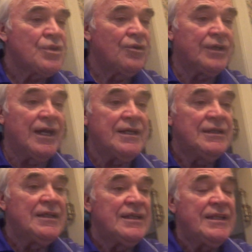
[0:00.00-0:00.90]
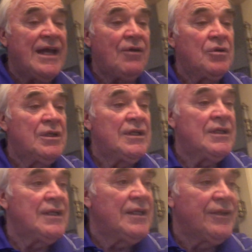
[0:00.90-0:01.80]
Okay? Now,
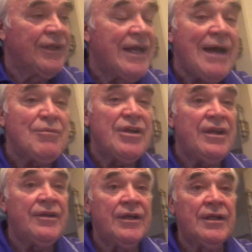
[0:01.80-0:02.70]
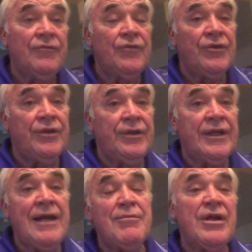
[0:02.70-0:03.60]
the
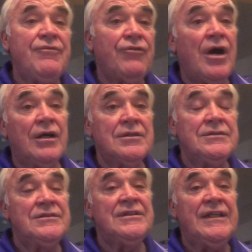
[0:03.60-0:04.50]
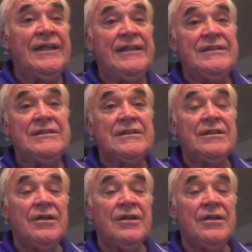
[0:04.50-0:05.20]
Cabernet Franc is